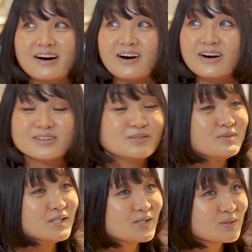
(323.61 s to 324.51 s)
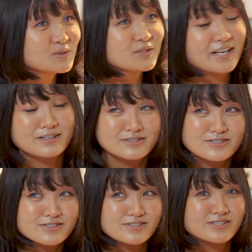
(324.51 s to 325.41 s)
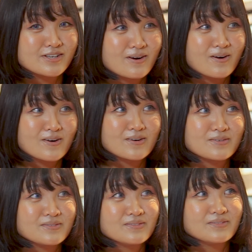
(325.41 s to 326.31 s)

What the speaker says: all the really cool characters are